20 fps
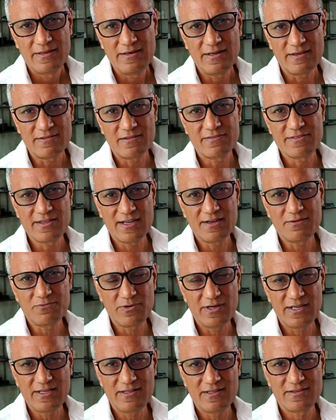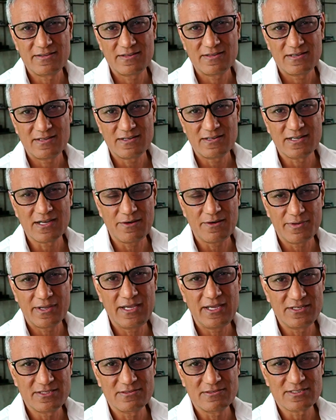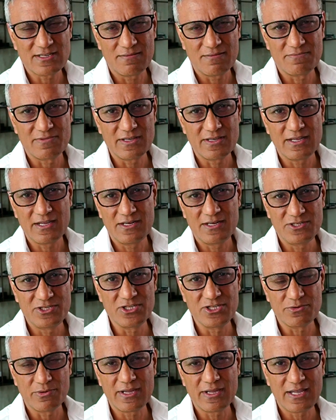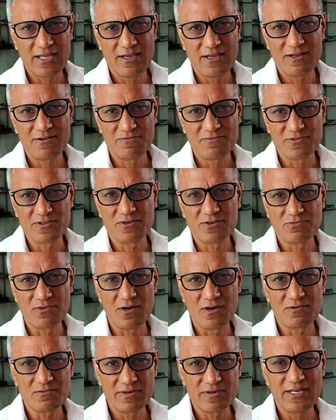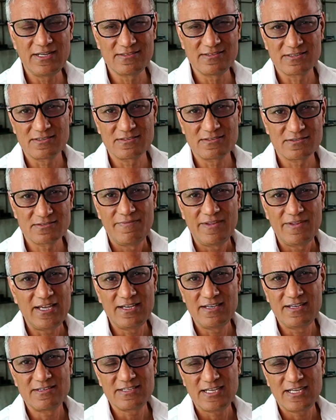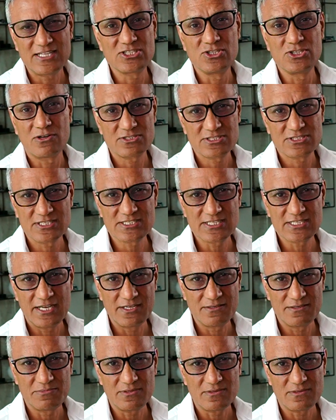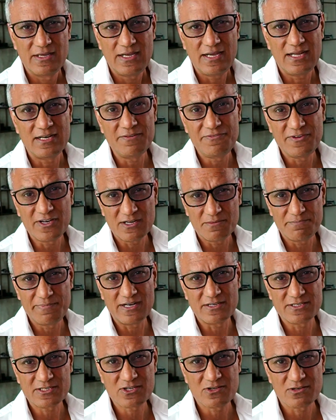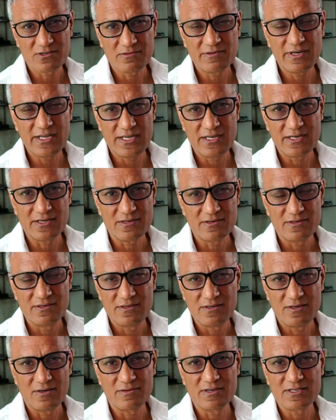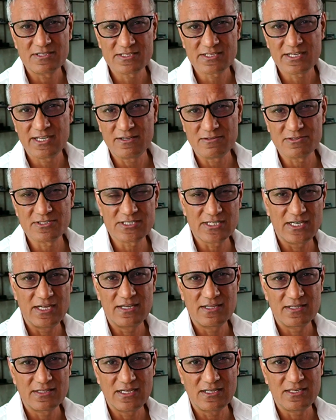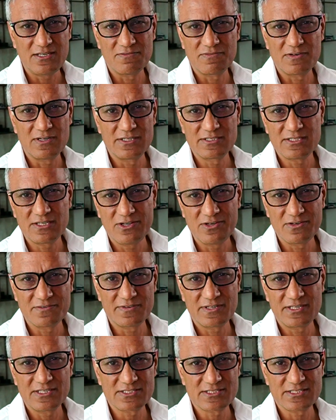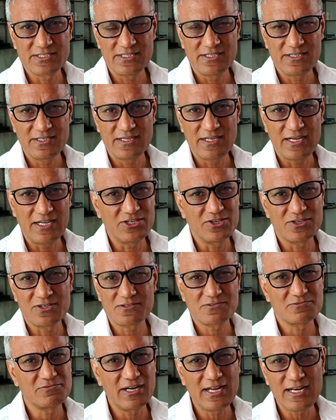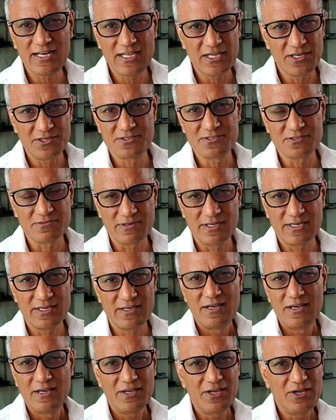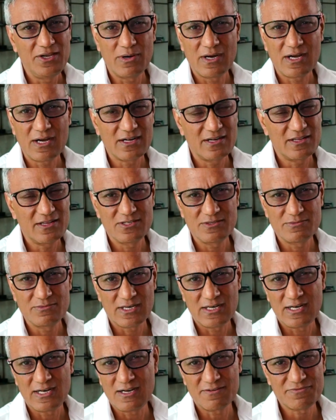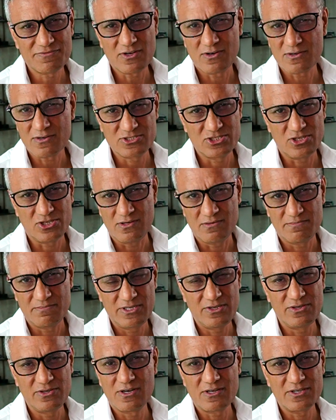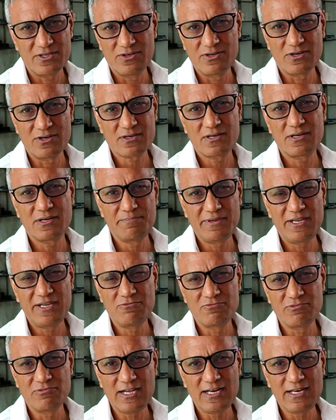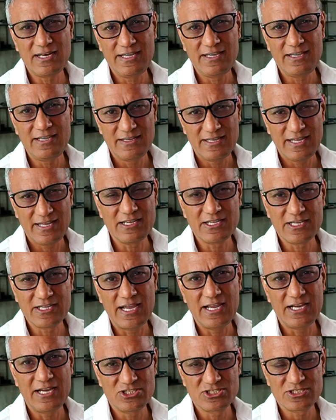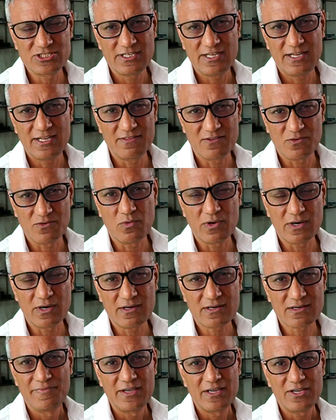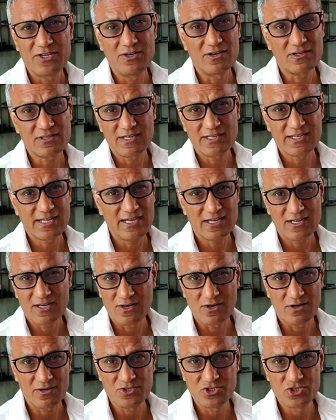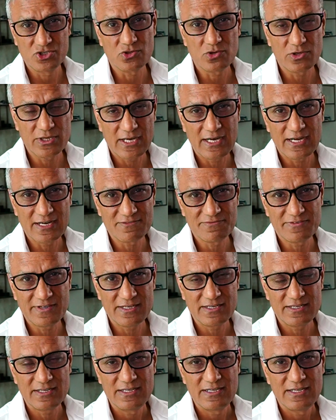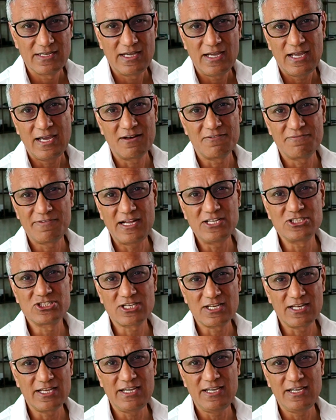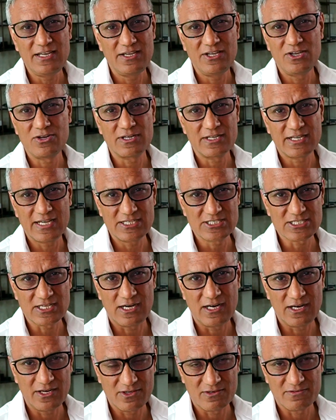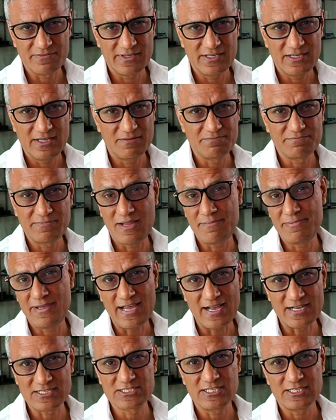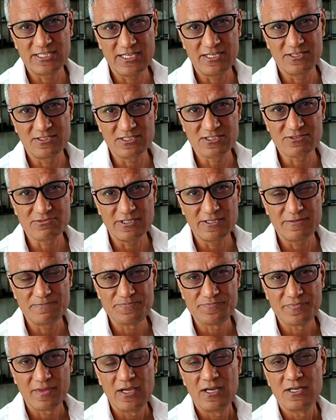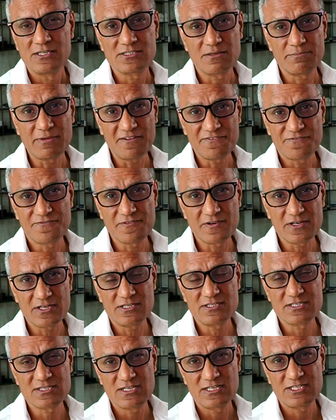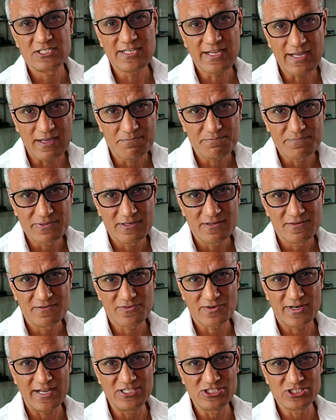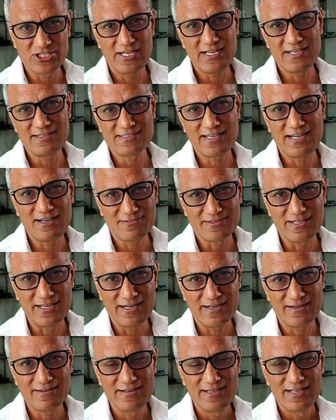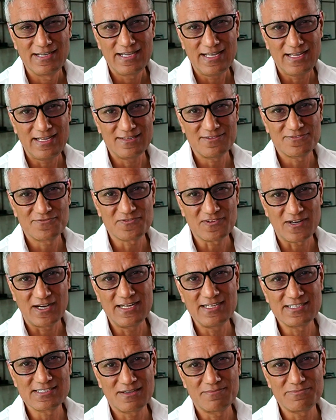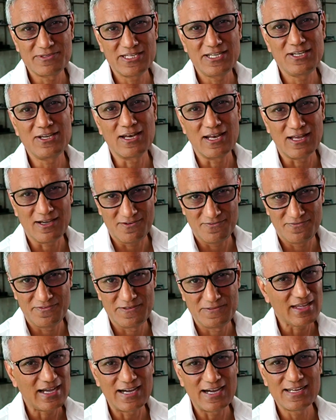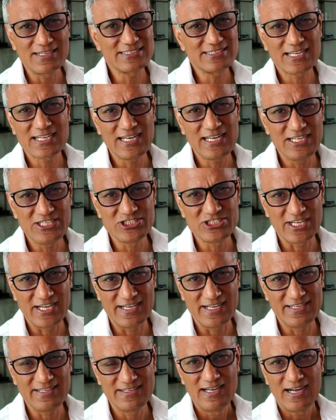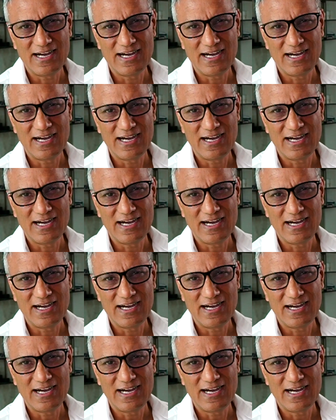Now, the thing with going into something and doing it for the wrong reasons is it's not sustainable. And if you're going to build a career on a skill set that you've learned at university and you're not really into it, you are going to do a half-cocked job. You're not you're not going to be really engaged in the work. You're not going to get a lot of joy out of it, and eventually you're going to get tired of it and maybe exit the industry. So my first tip for engineers out there is find something you love I know it's a cliche.